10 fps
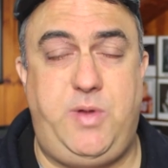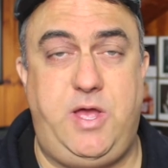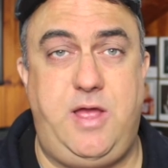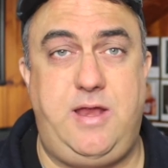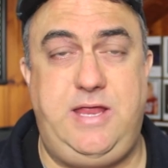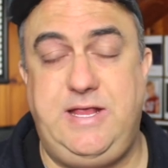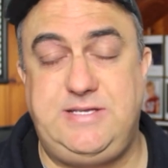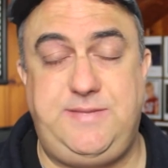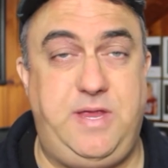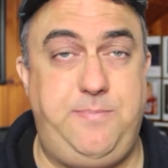But he
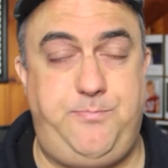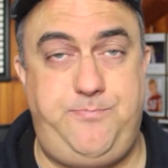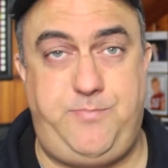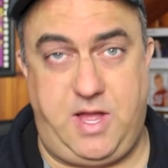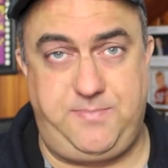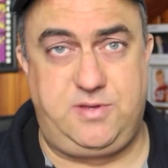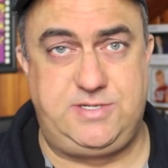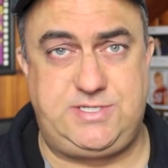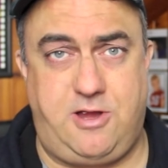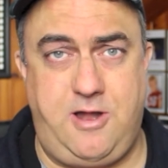is a big popular
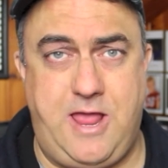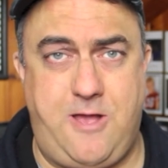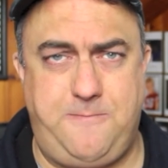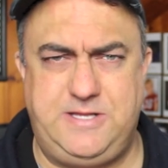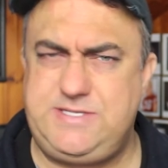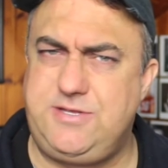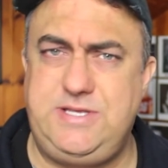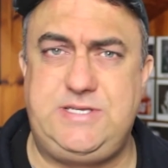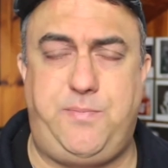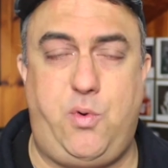star now, but it's still
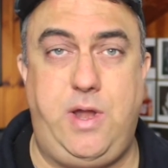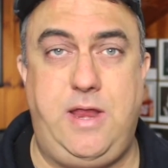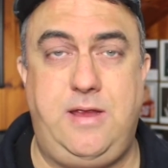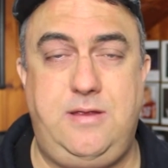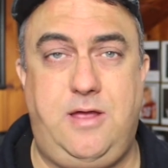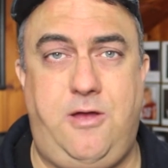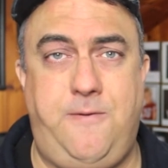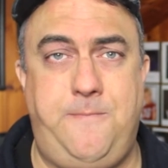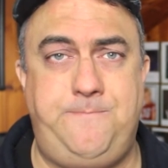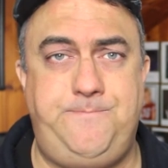disappointing
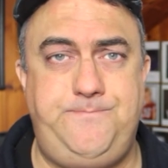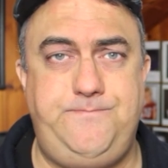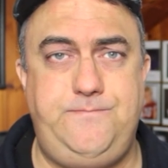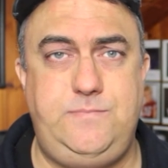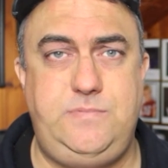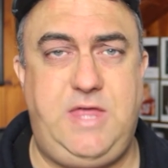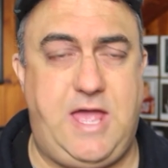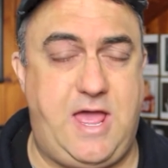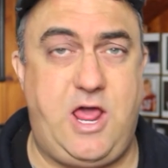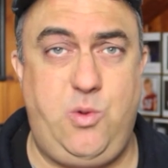um,
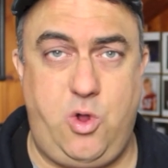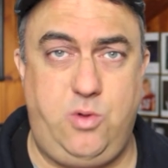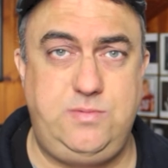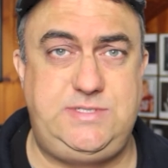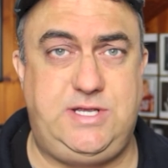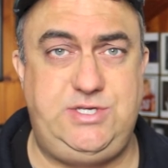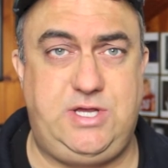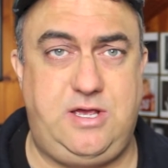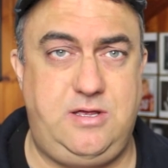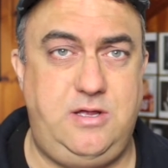that I wrote such
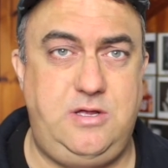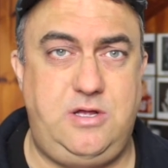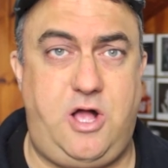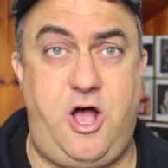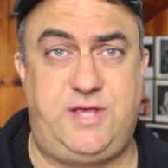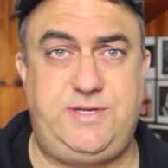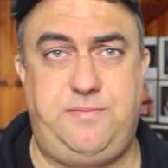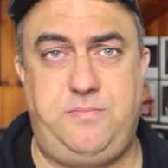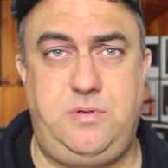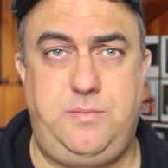a
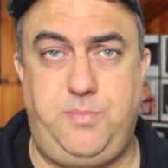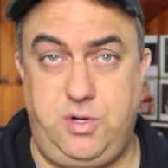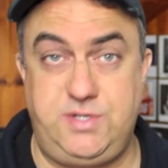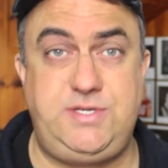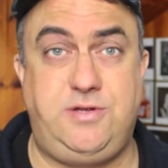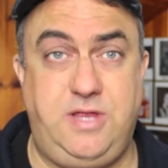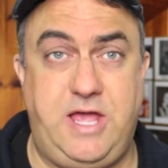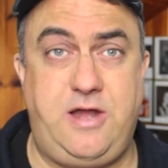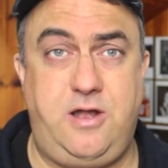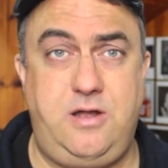awesome personal
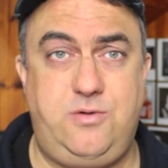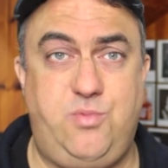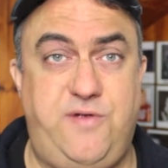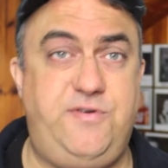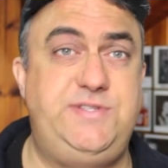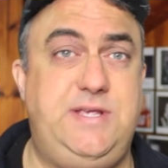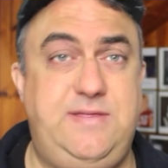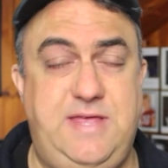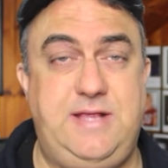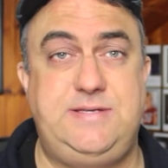letter
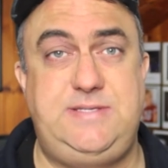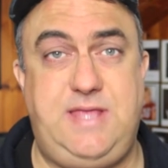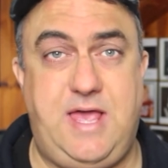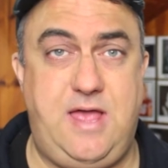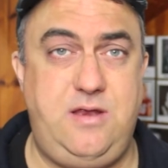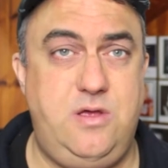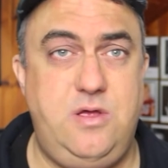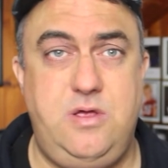referencing things that